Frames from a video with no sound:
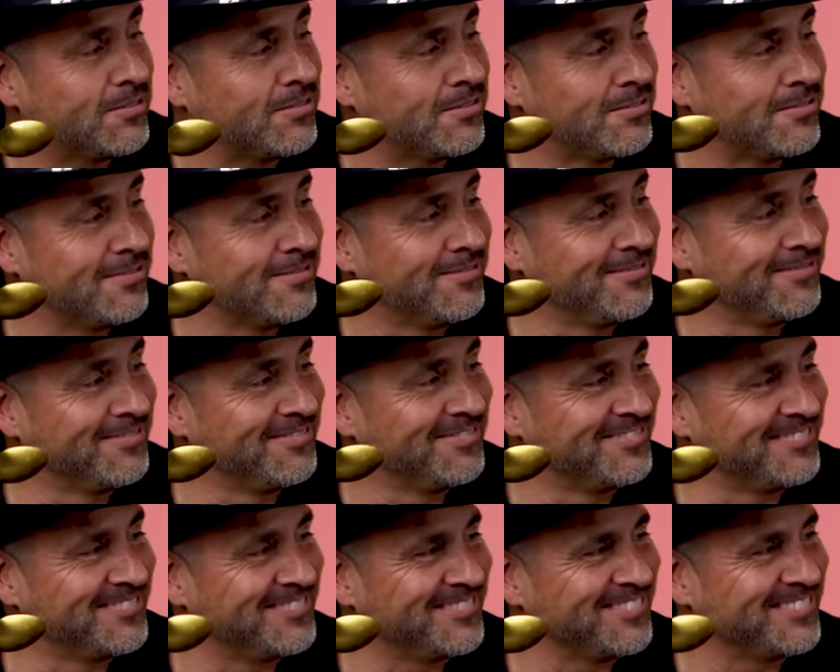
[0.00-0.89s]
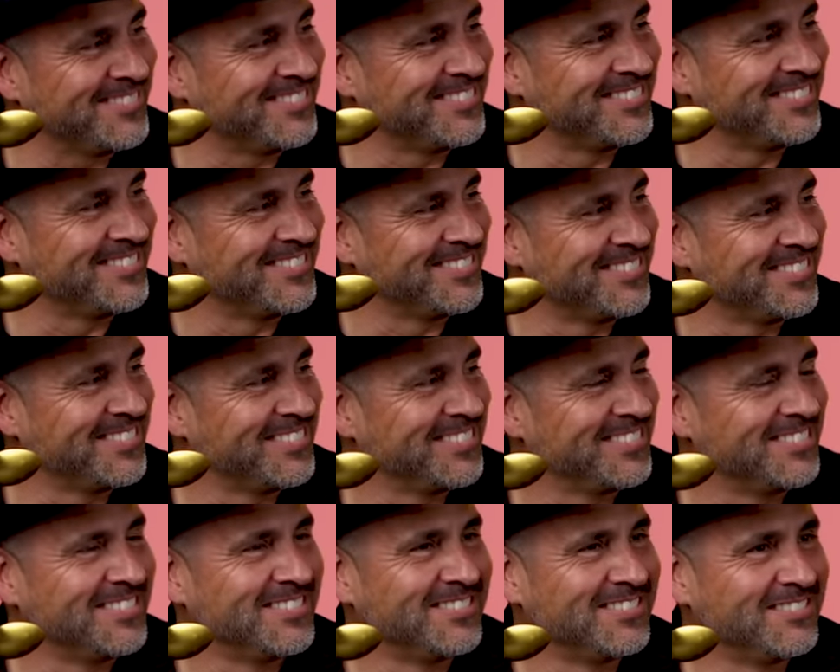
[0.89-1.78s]

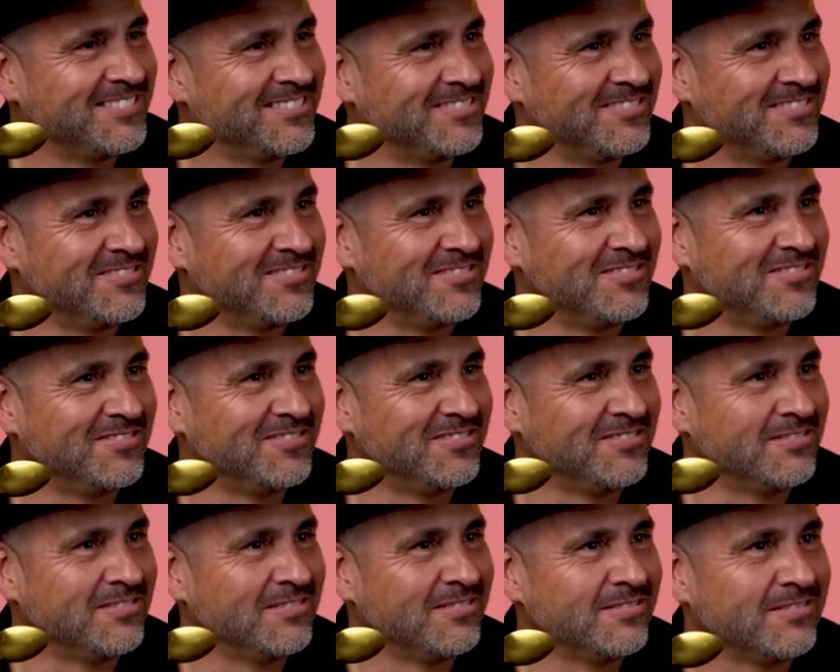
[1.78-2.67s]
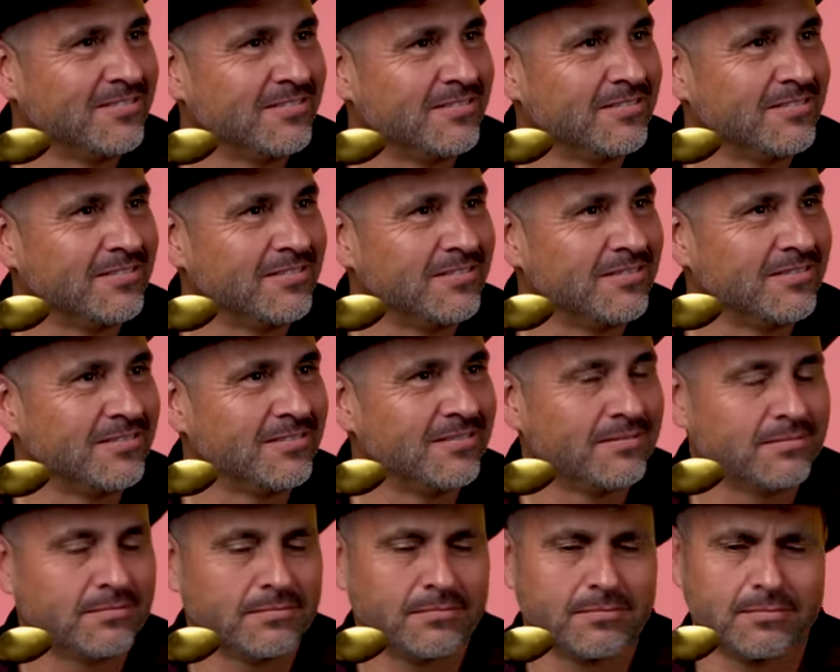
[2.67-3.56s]

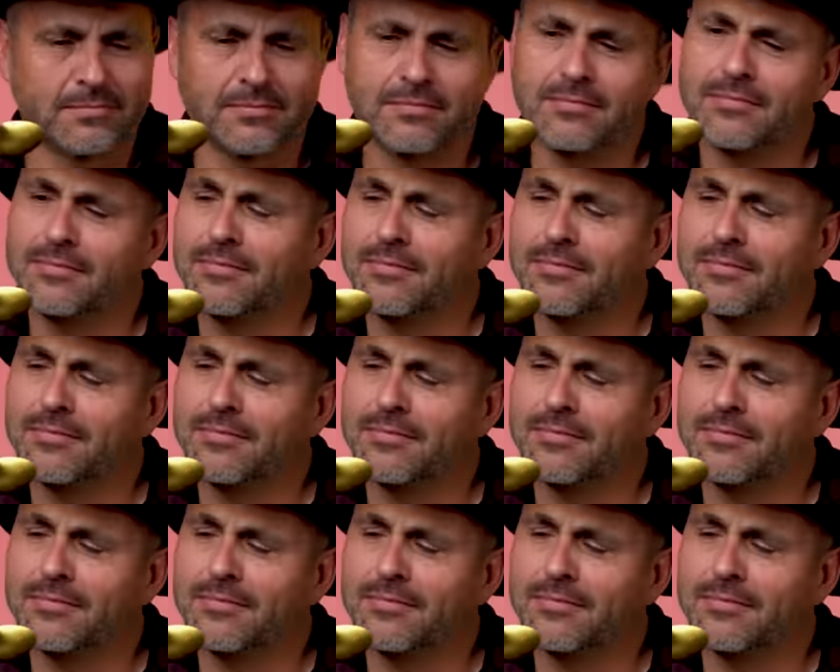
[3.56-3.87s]
The person shown says nothing.